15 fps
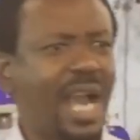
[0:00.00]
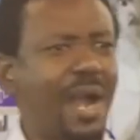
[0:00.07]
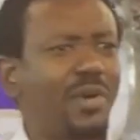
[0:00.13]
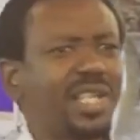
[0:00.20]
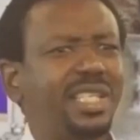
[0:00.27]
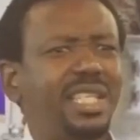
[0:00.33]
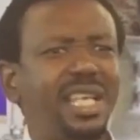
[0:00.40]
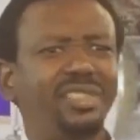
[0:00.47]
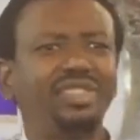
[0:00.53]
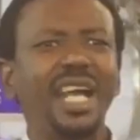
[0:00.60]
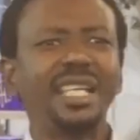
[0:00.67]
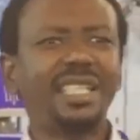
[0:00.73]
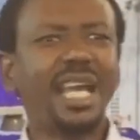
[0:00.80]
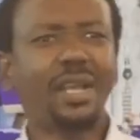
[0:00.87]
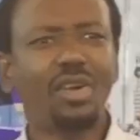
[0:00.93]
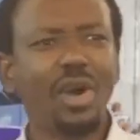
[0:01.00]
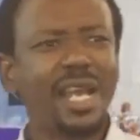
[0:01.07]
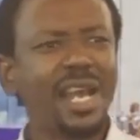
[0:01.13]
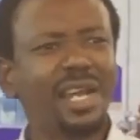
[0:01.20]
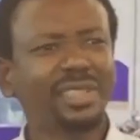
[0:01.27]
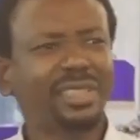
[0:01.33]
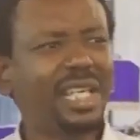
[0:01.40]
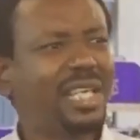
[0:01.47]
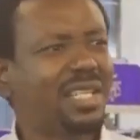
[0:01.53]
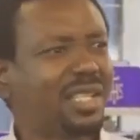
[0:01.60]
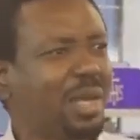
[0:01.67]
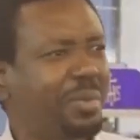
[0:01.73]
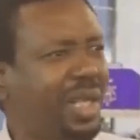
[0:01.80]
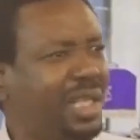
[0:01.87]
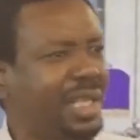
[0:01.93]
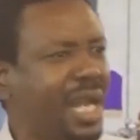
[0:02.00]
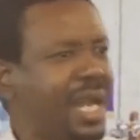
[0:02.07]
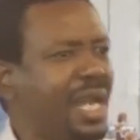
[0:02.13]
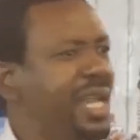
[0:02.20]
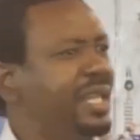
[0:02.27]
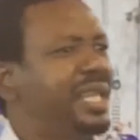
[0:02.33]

I was in a tricycle and I was telling somebody that